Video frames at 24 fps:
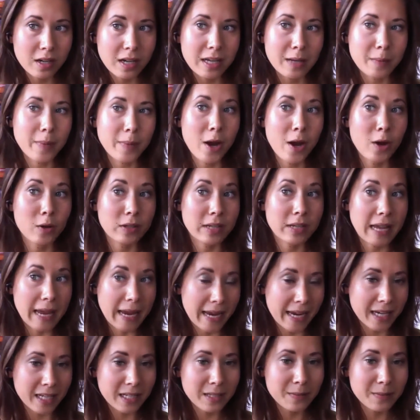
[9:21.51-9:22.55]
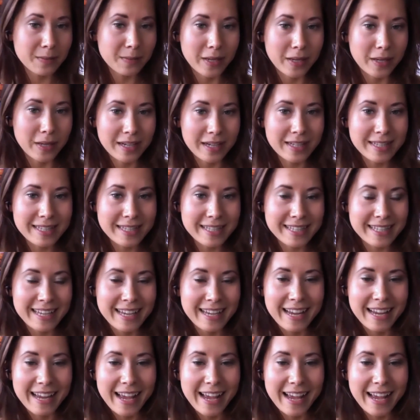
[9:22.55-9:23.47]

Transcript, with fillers: in about 8 minutes,